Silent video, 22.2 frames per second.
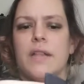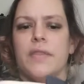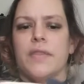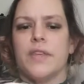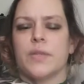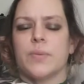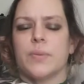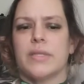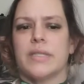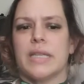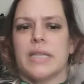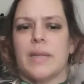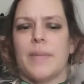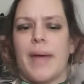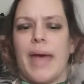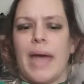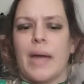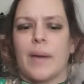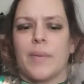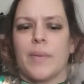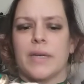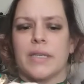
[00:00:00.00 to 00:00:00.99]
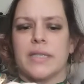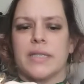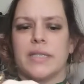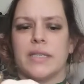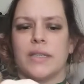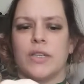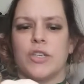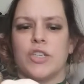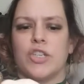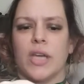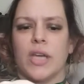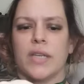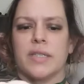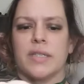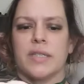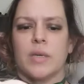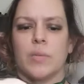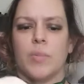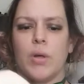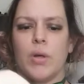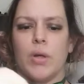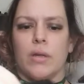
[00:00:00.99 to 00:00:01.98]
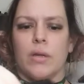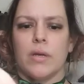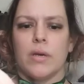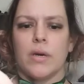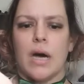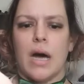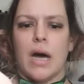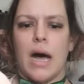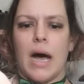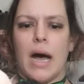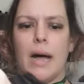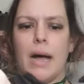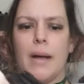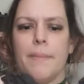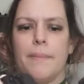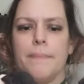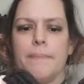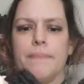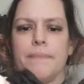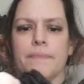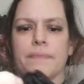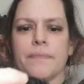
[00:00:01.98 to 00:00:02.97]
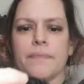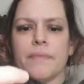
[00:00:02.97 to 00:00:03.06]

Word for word: This one's in the back, but it's still adjustable. Um.